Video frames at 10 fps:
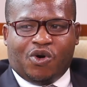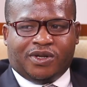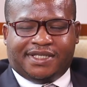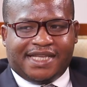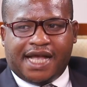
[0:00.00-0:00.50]

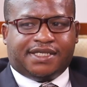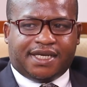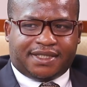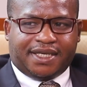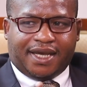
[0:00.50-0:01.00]
on Tia,
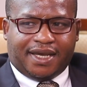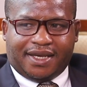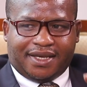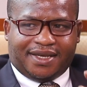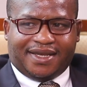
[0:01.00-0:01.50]
she
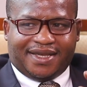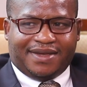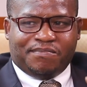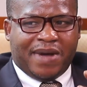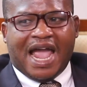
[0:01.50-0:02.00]
say,
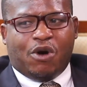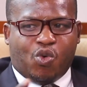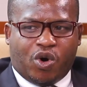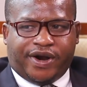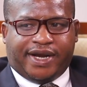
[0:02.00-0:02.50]
my
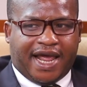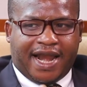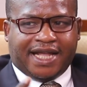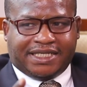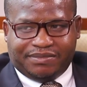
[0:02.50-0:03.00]
worried. And I